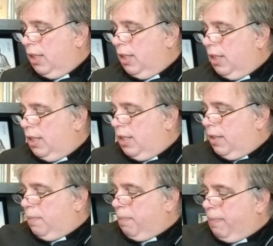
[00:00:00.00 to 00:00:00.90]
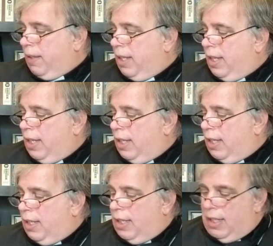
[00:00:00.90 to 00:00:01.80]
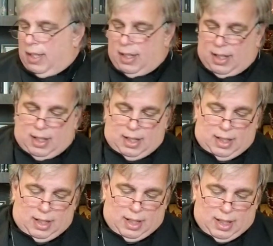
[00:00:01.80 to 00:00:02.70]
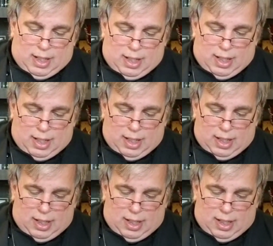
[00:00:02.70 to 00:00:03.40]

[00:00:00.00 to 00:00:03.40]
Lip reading: (no one is talking)